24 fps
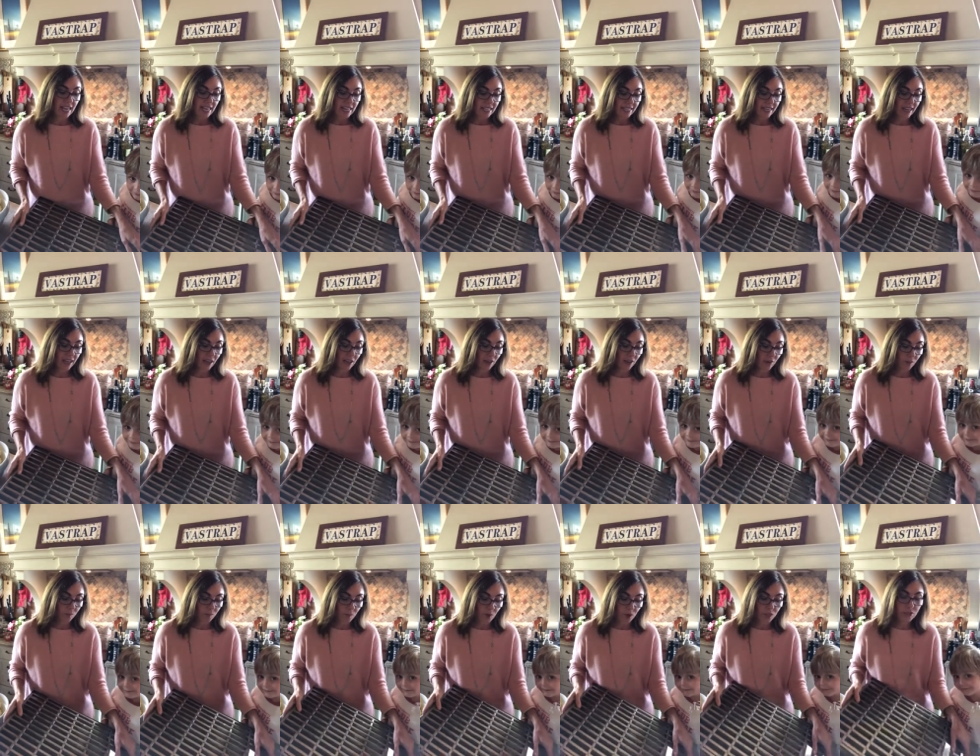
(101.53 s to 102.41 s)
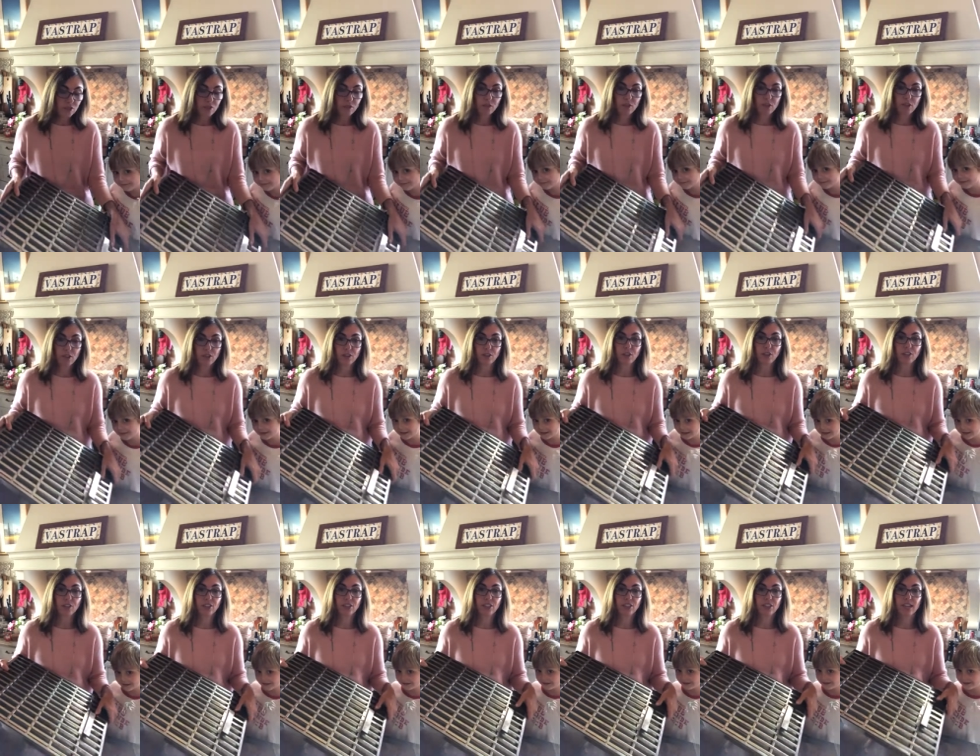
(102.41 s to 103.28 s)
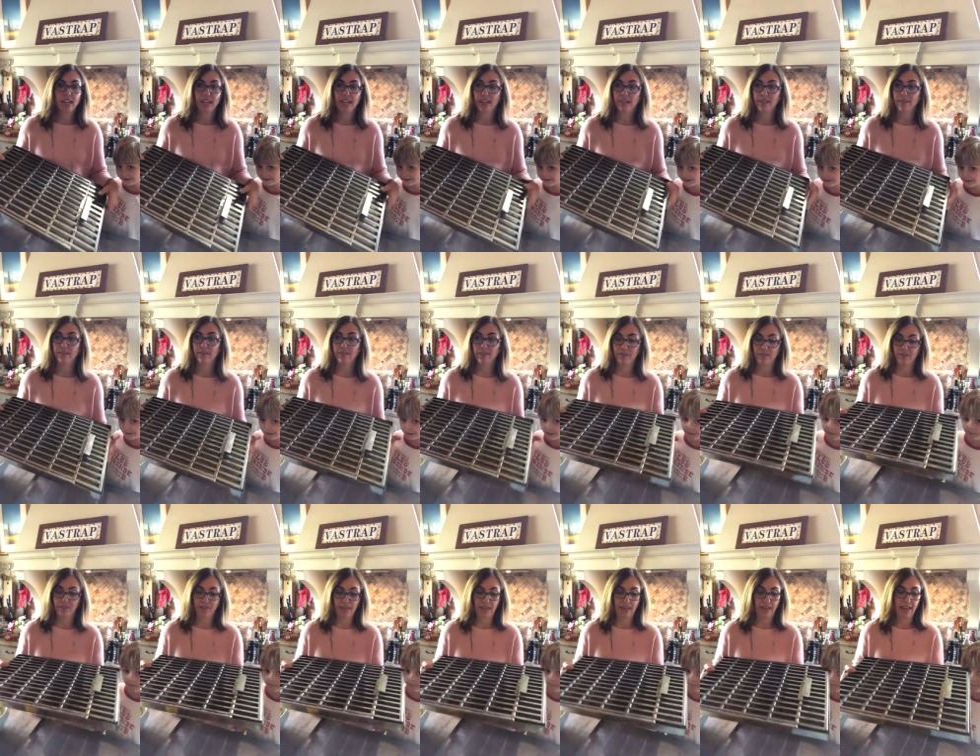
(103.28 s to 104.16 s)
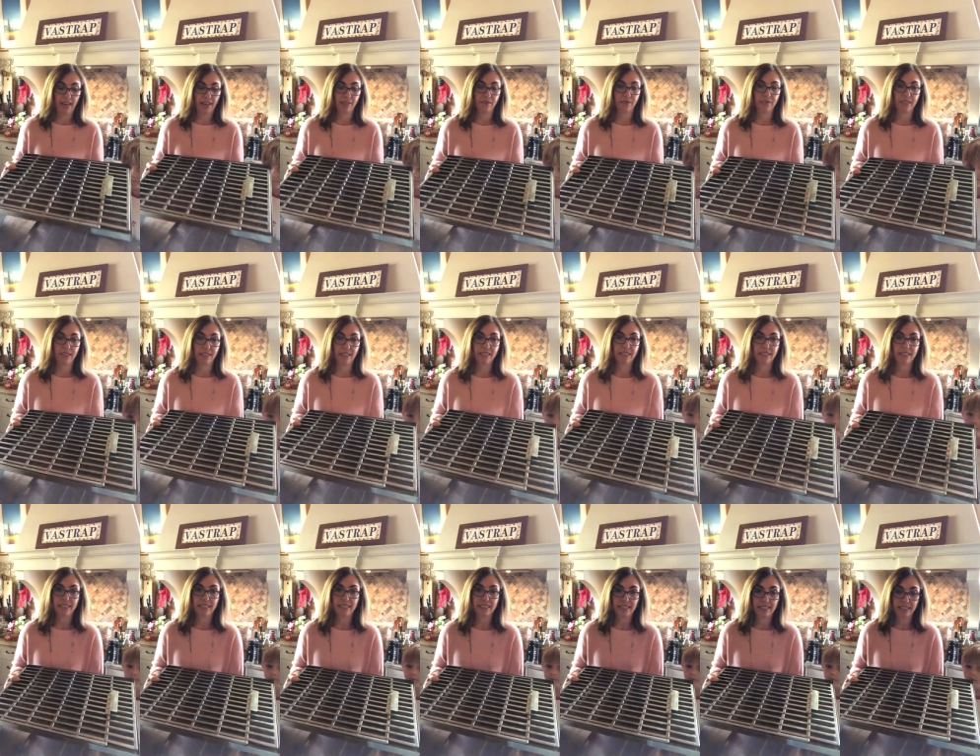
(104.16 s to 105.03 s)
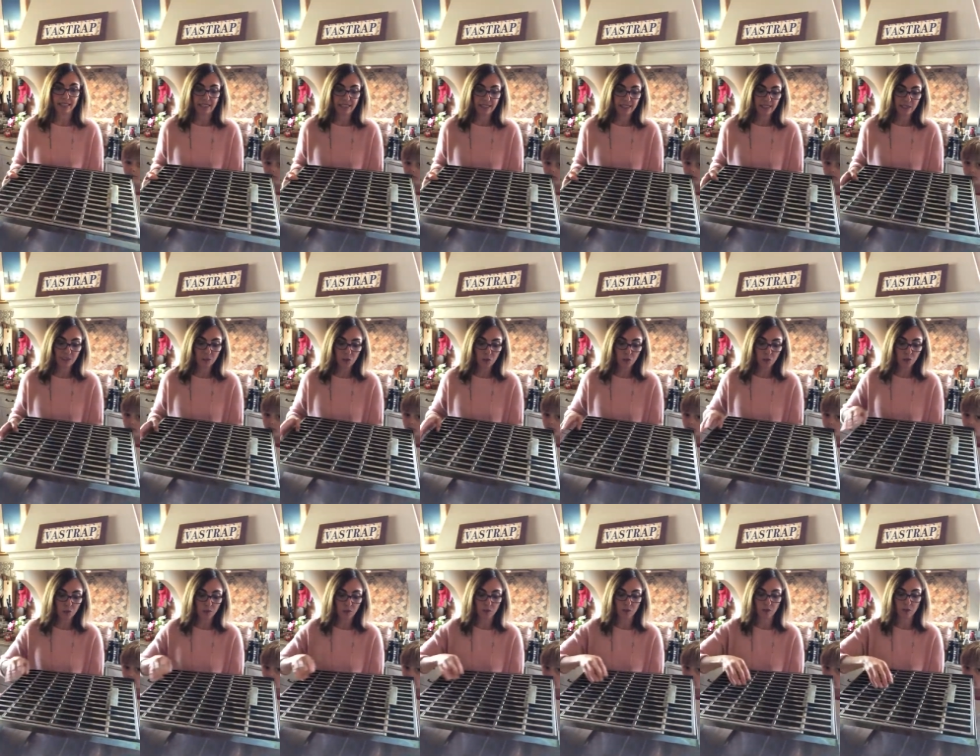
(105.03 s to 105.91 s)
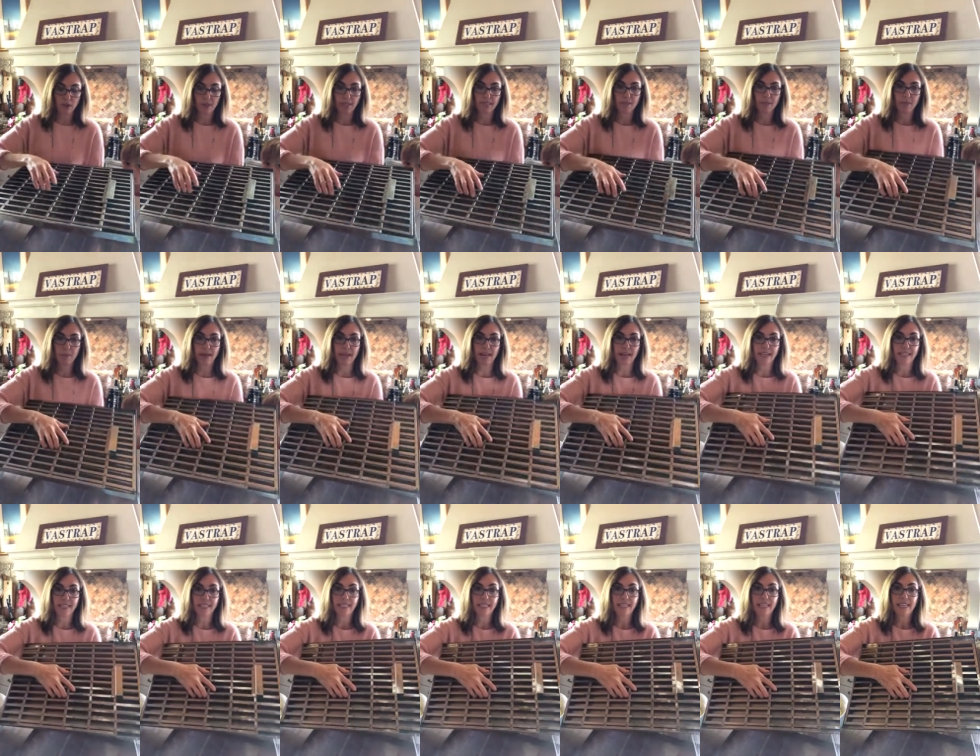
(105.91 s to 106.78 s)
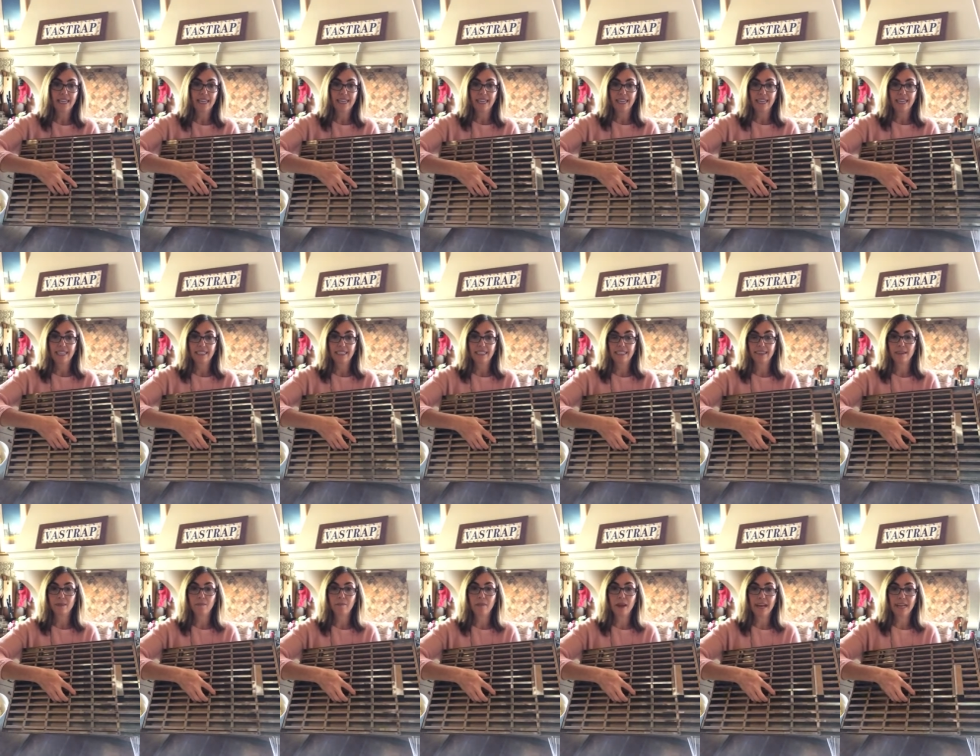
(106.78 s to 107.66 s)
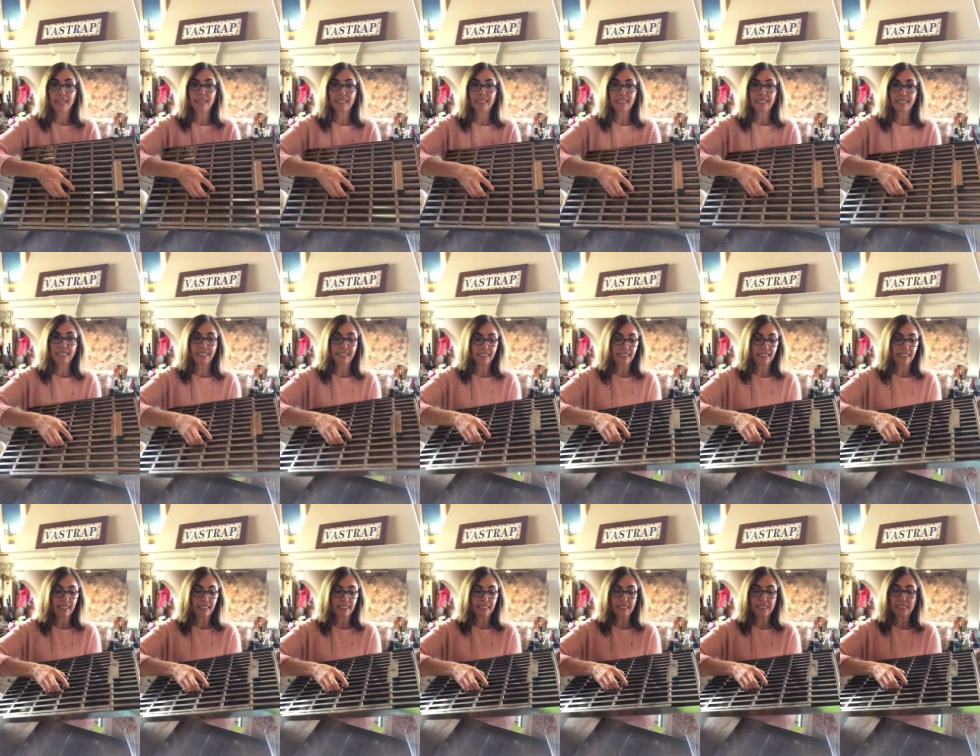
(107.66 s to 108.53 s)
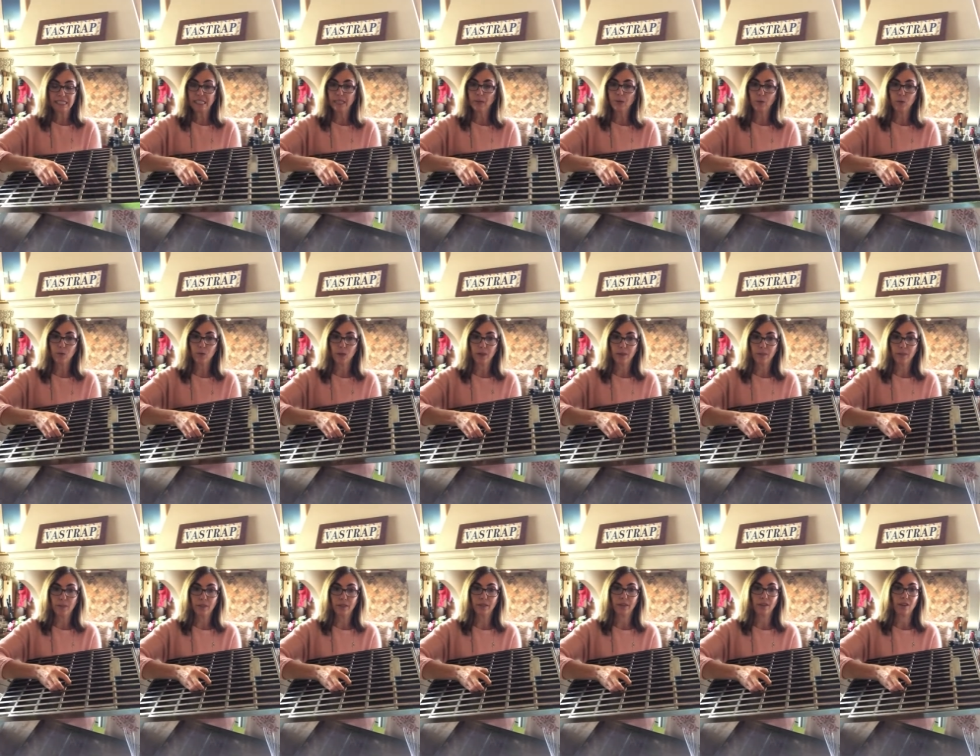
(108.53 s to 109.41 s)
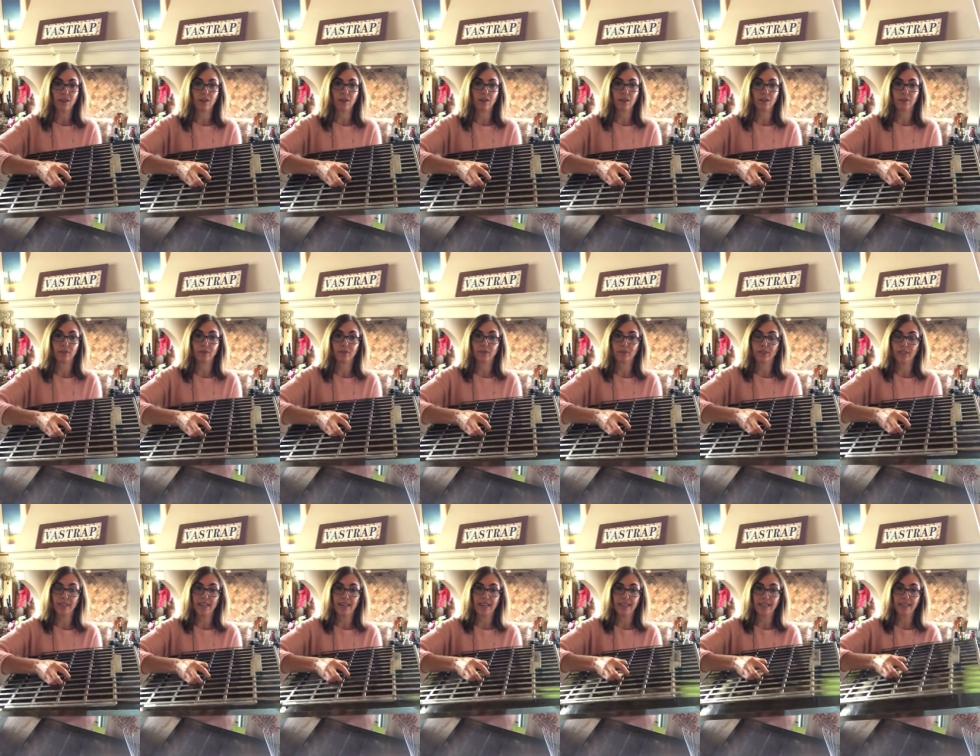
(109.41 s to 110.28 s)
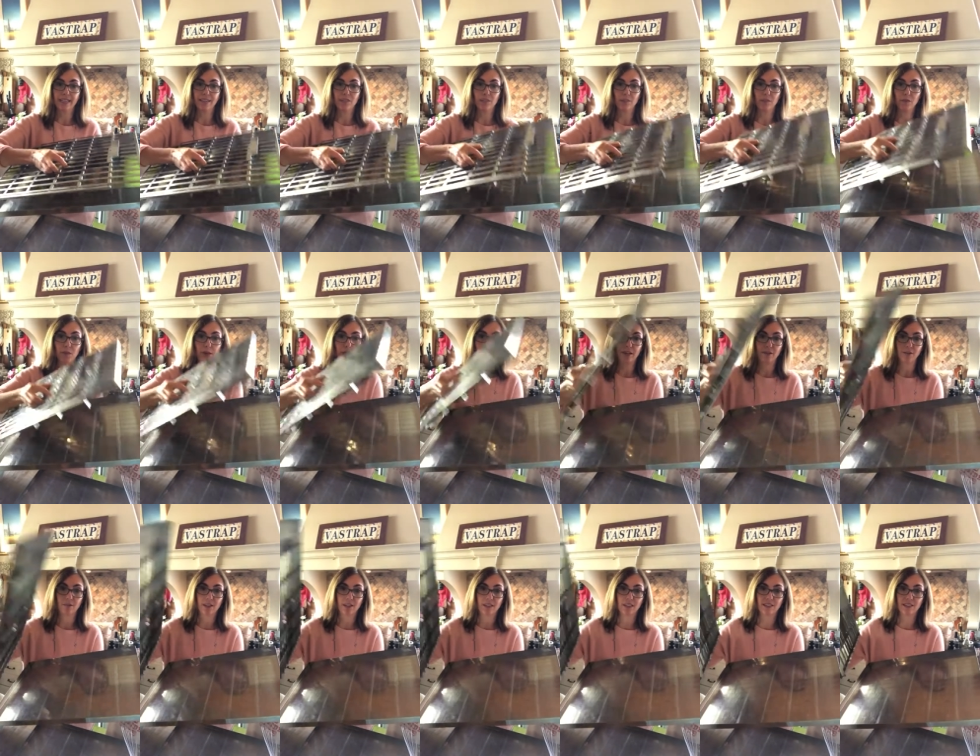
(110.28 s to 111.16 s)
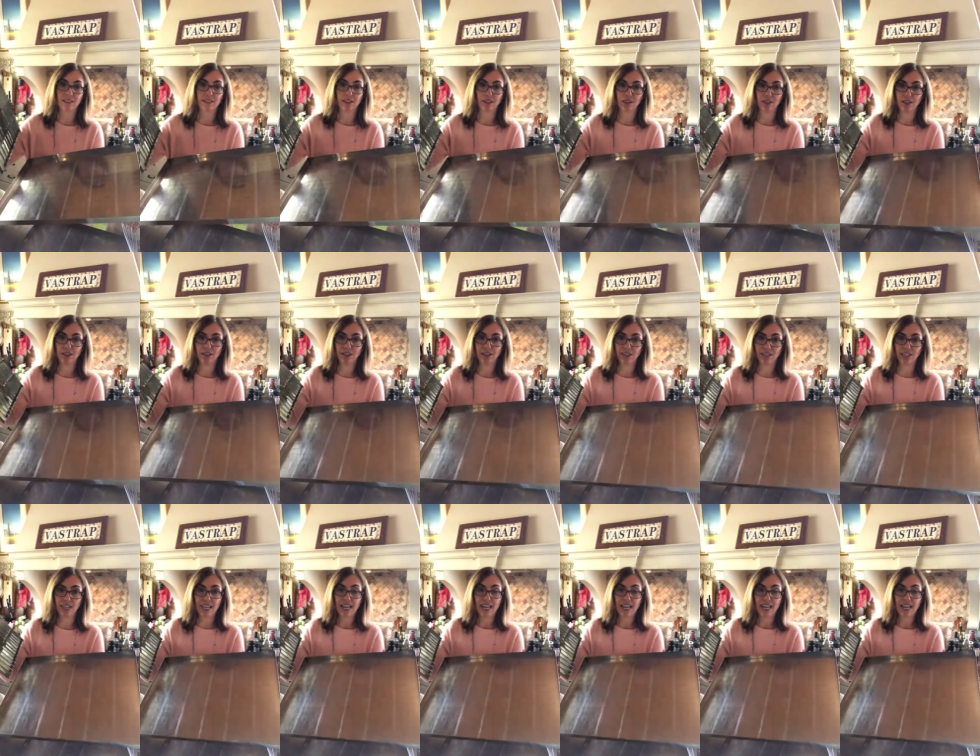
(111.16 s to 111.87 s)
Now, most of you are not going to have this. This is called a rusk pan. It's an amazing secret weapon of the ladies who bake rusks a lot.